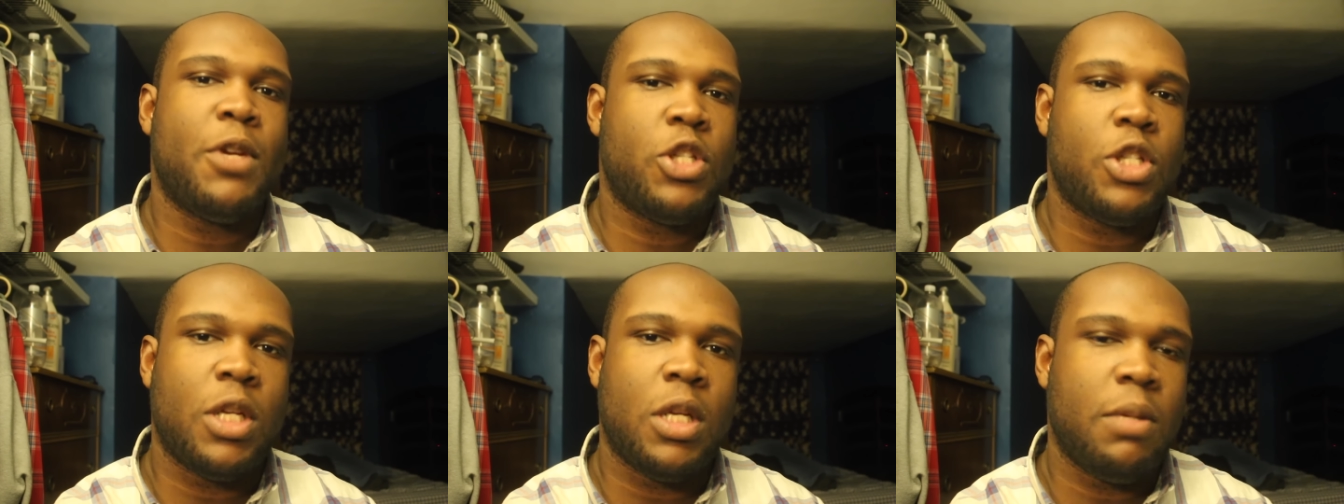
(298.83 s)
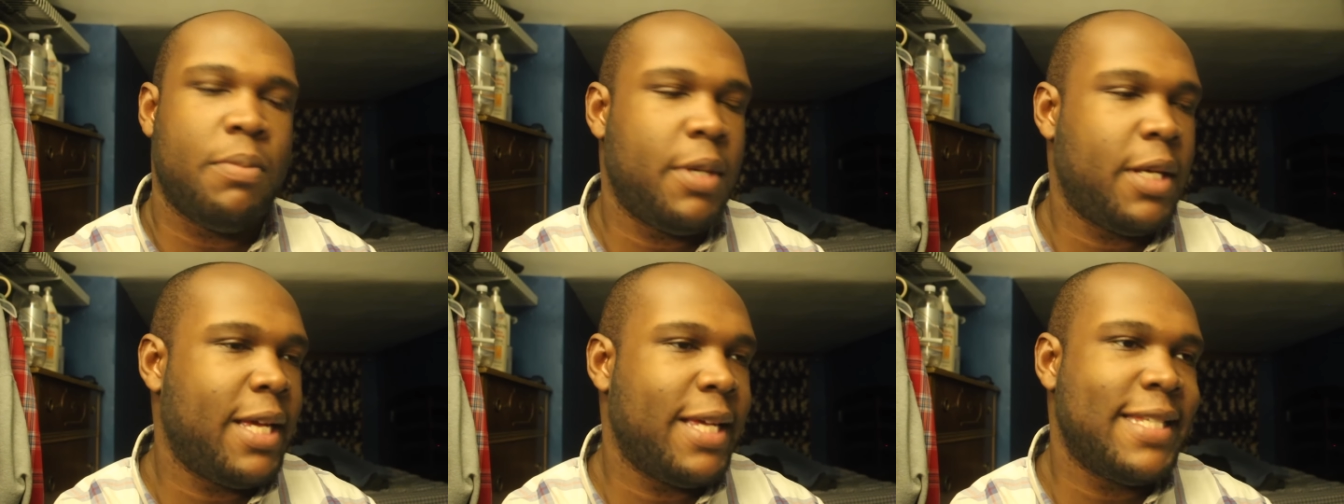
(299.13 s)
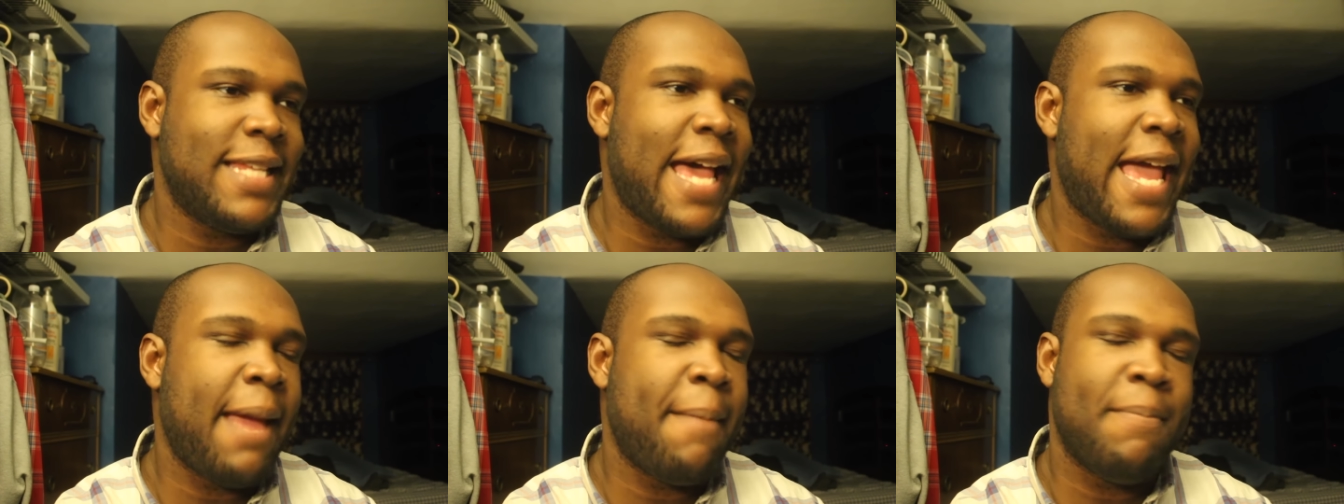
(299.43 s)
machine
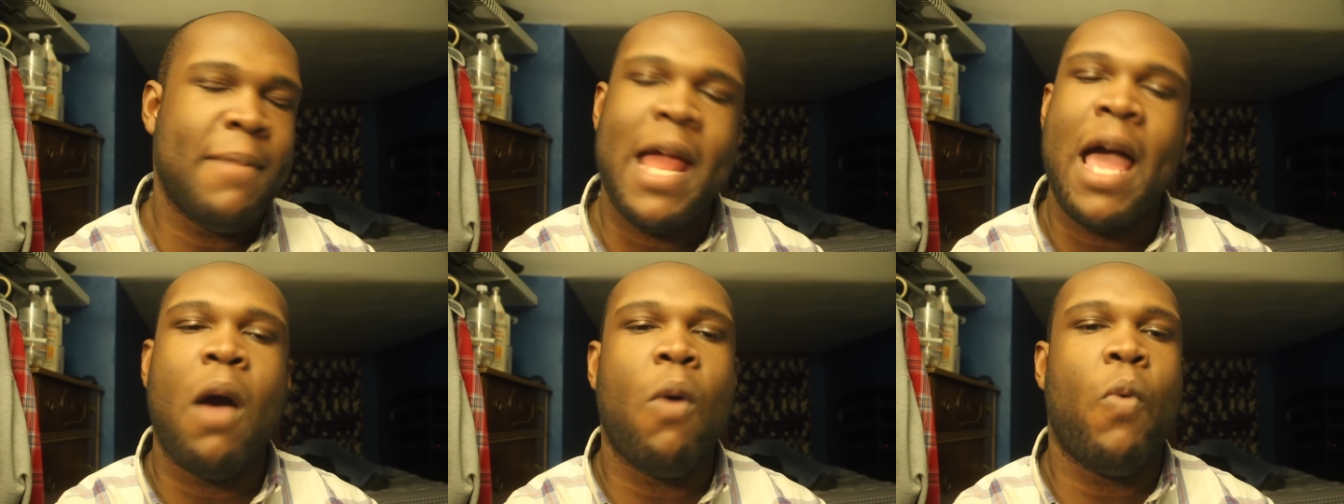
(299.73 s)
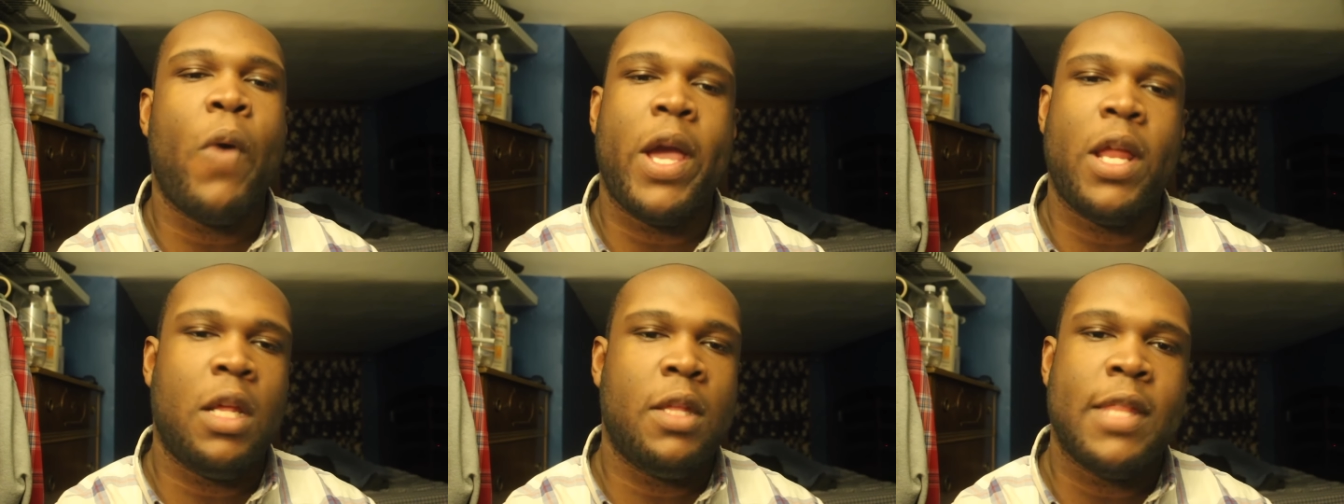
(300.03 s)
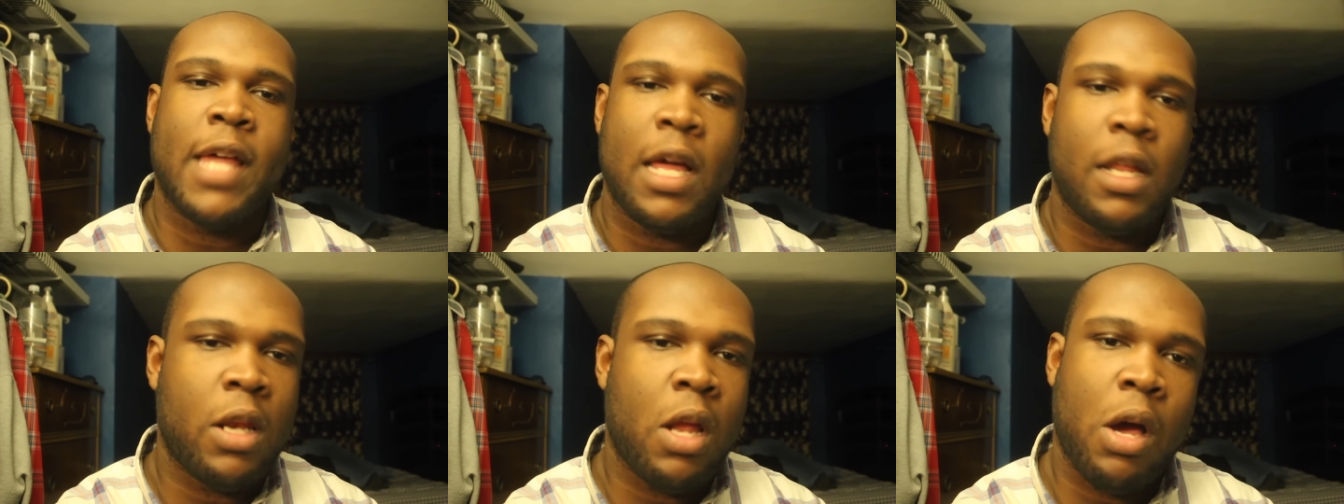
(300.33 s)
because I am not
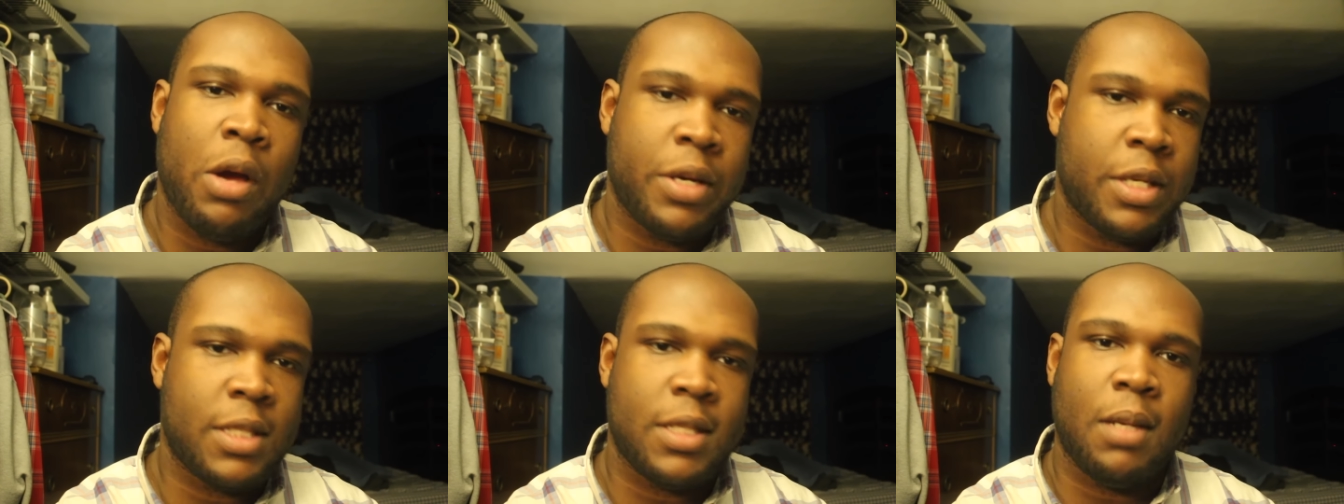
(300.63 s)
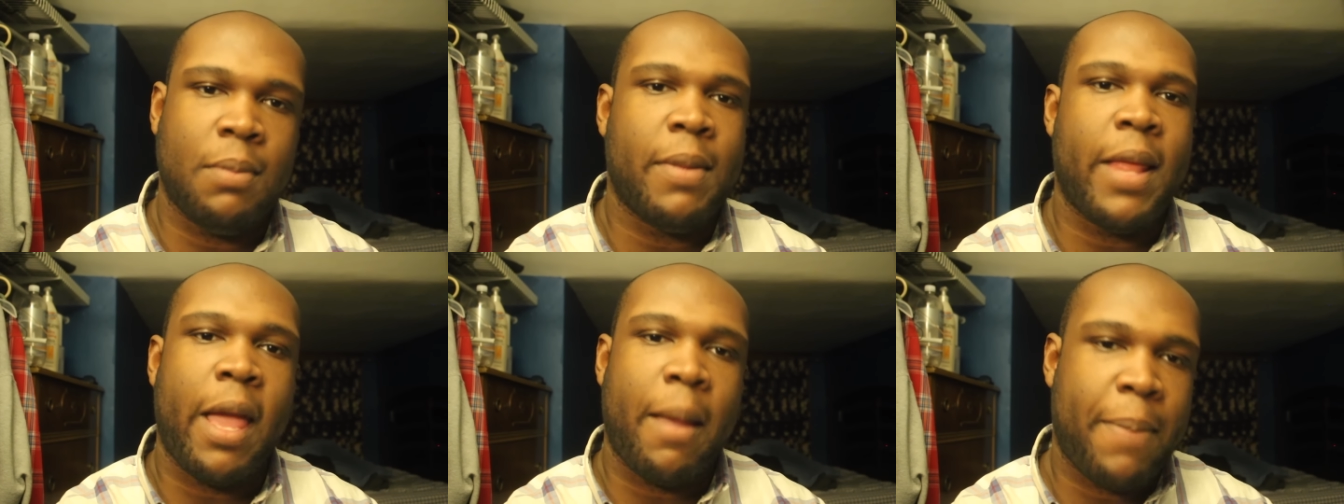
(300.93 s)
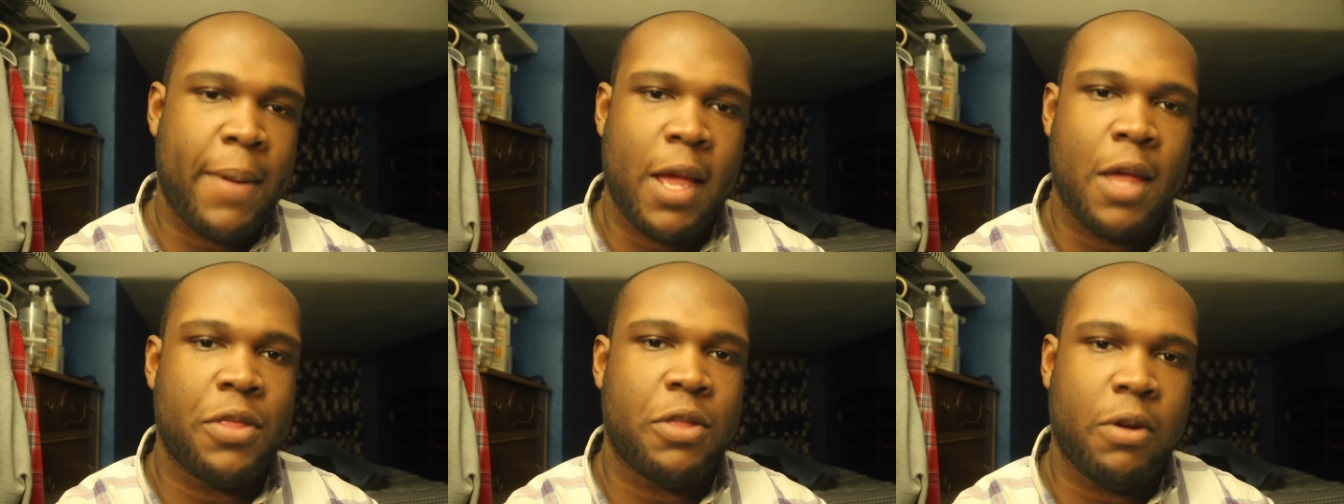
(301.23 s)
waiting that long to see
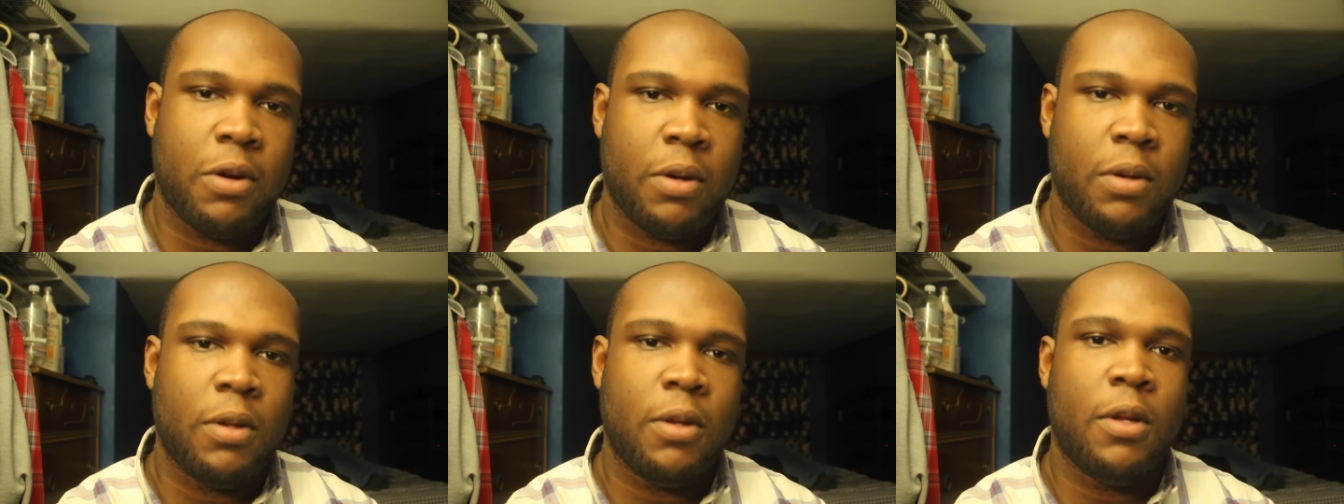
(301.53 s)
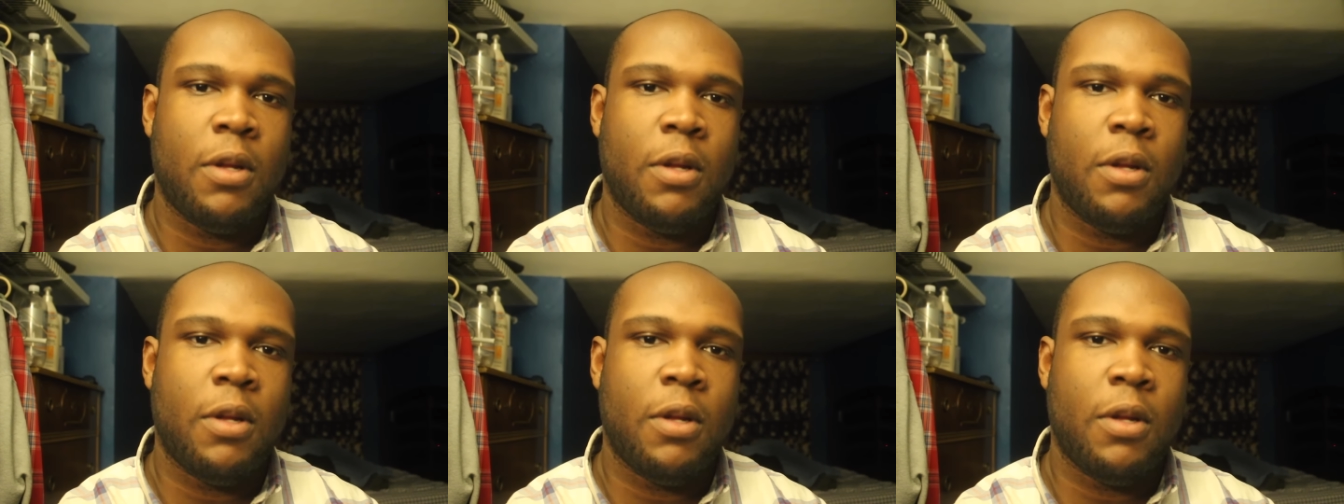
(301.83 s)
Black Panther.